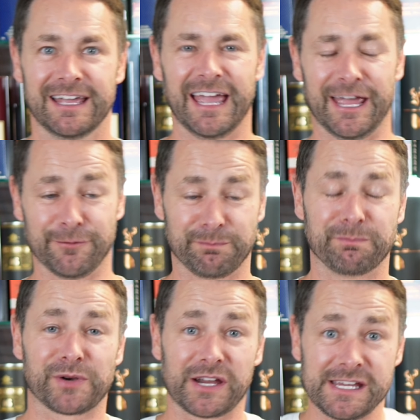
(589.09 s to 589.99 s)
It
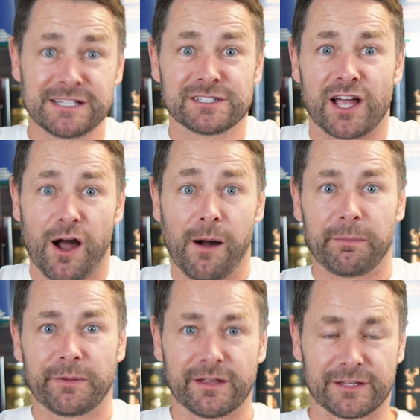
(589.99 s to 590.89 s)
brightens it
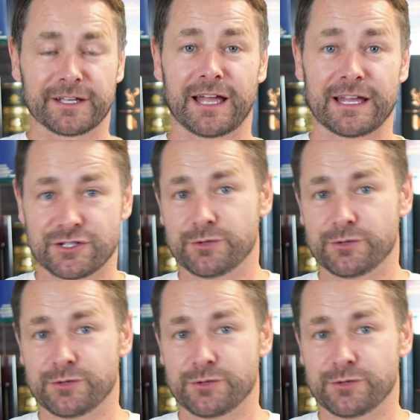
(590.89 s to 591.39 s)
up, like as